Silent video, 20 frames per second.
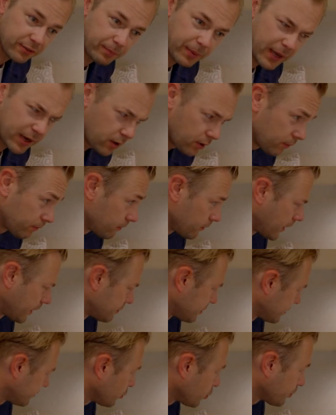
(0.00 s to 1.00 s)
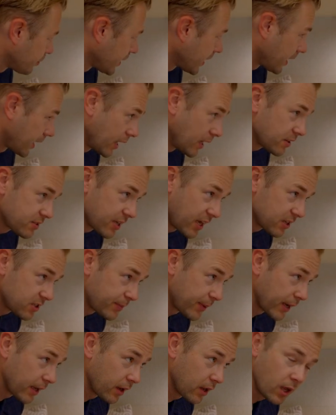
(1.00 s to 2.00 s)
bed, or this would be a king size
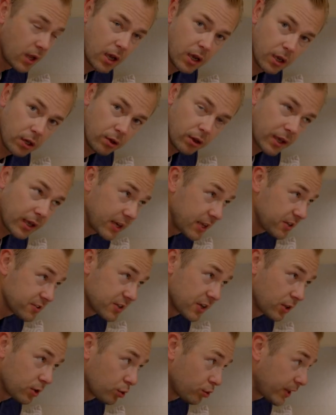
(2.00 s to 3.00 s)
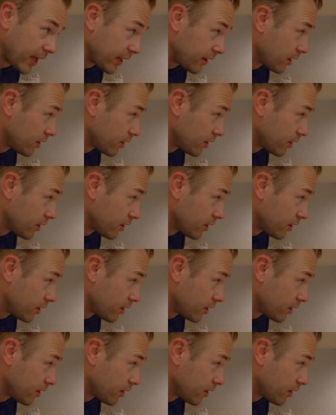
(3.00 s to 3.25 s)
bed, you can easily do that.